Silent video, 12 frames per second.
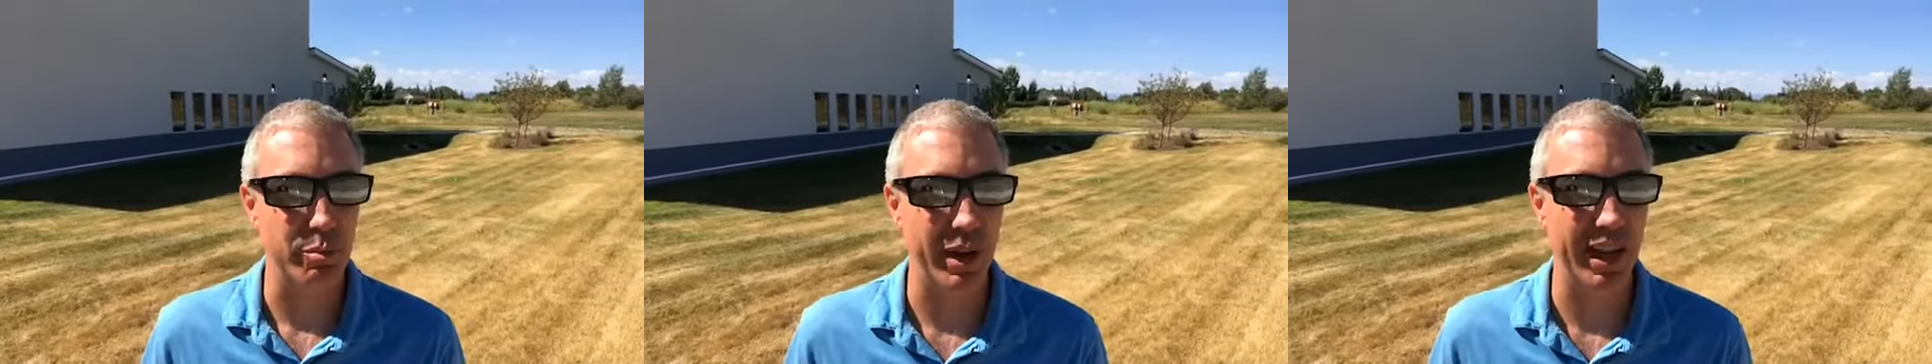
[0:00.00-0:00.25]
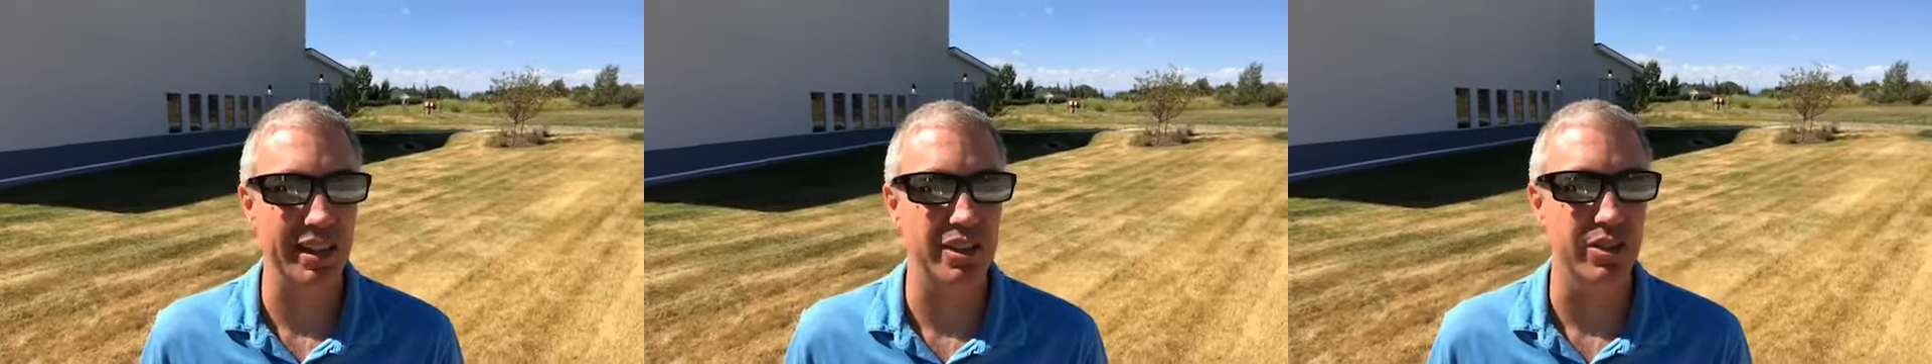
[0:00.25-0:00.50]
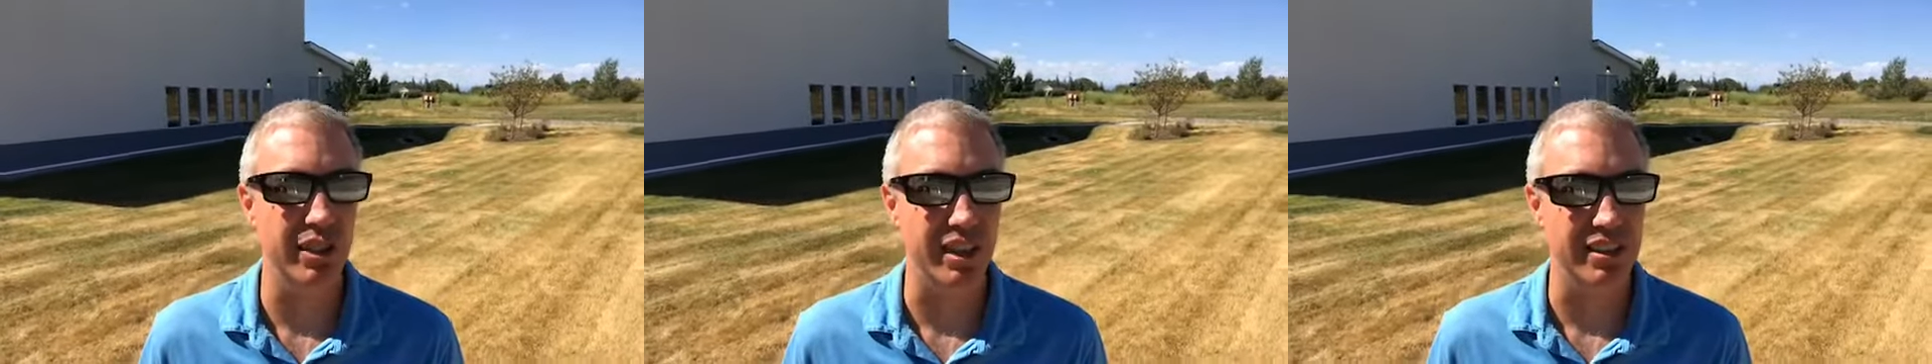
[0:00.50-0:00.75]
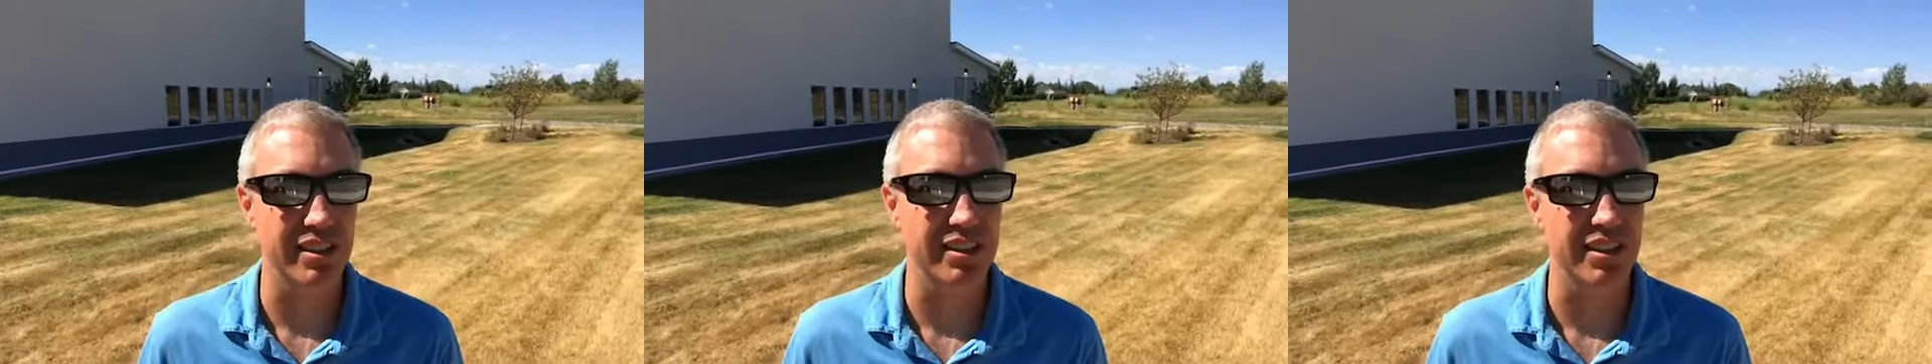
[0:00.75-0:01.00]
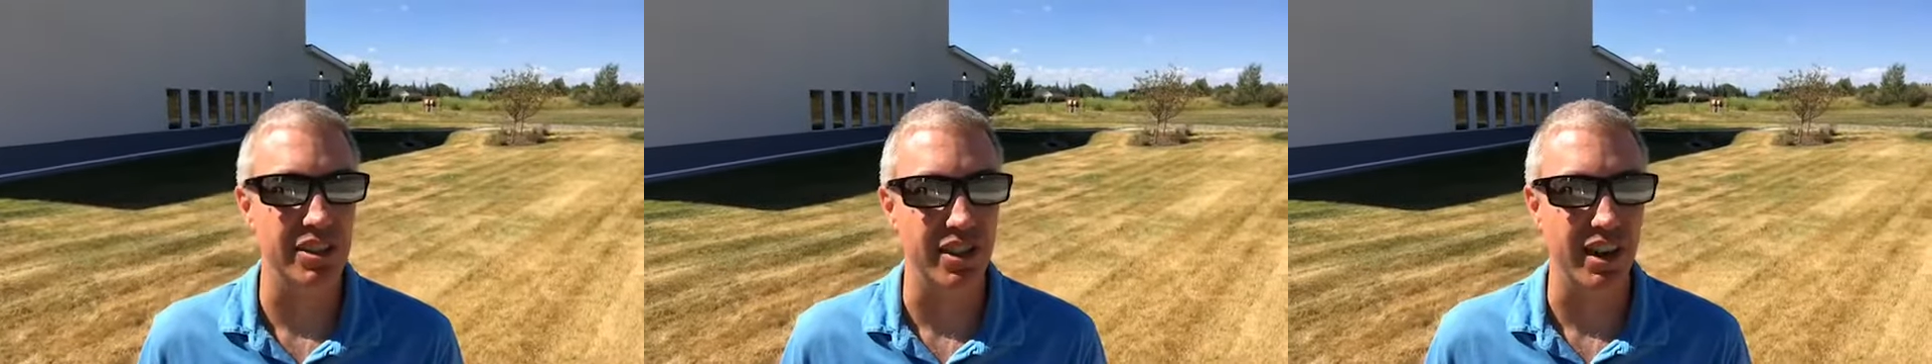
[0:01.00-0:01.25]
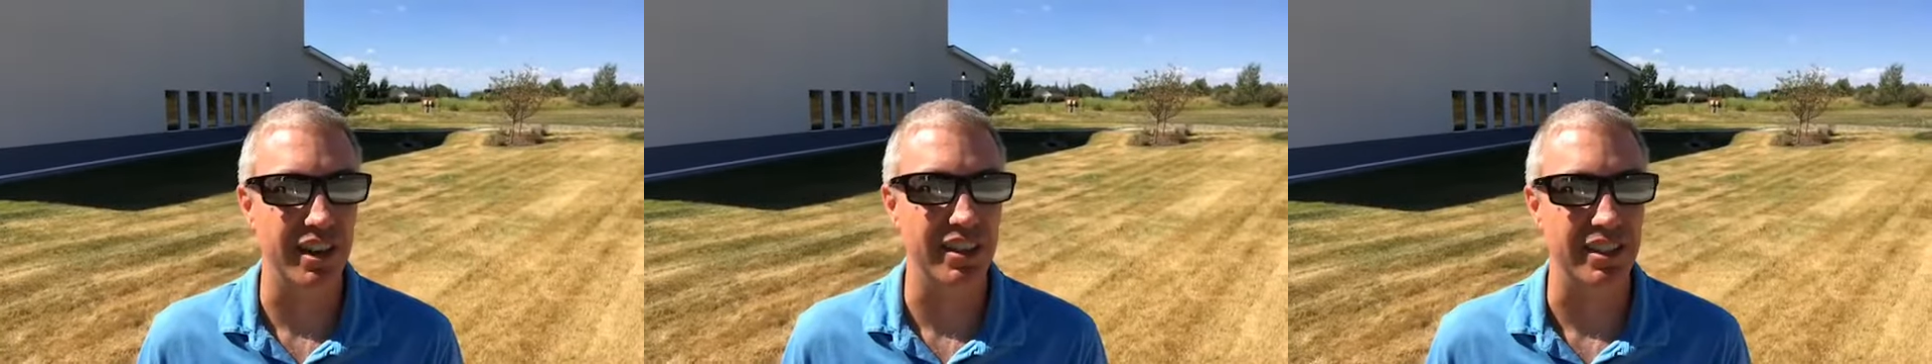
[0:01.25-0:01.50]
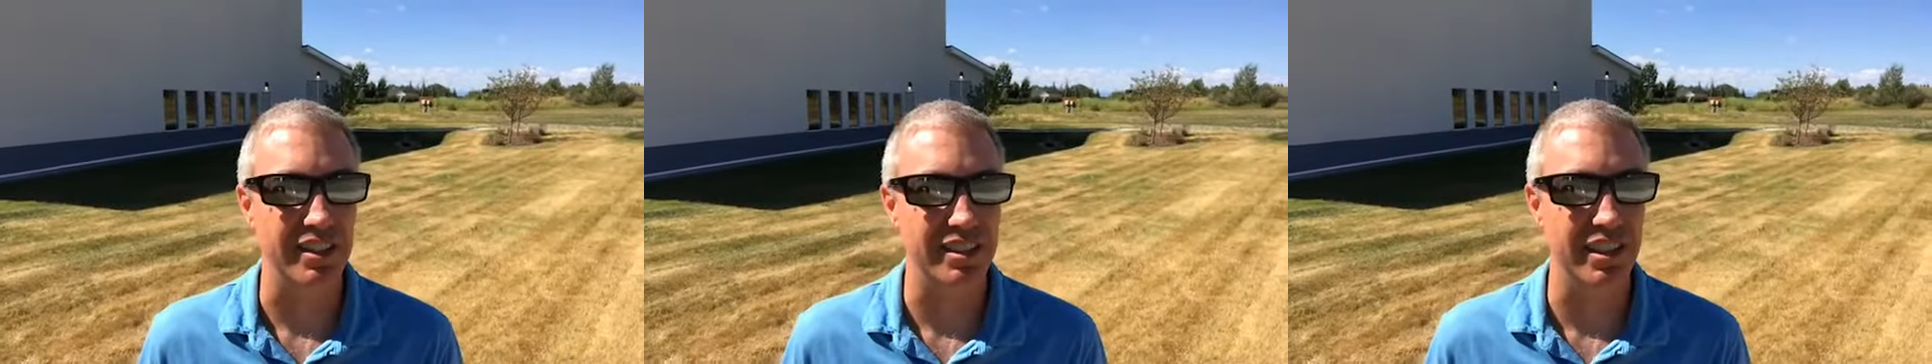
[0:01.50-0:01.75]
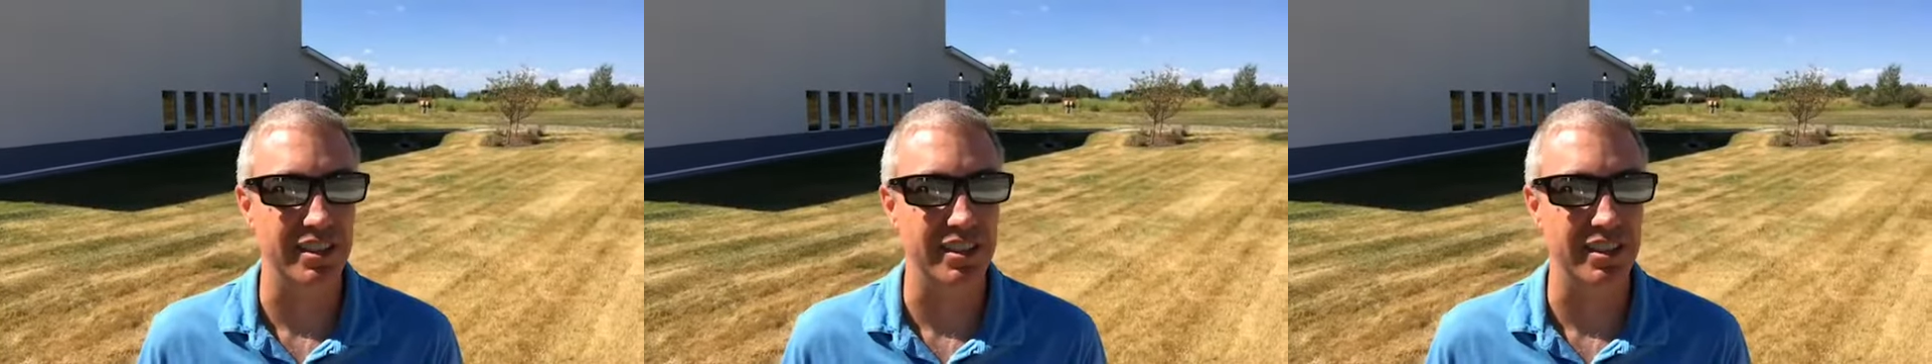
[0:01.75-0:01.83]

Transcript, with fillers: penetrates the darkness,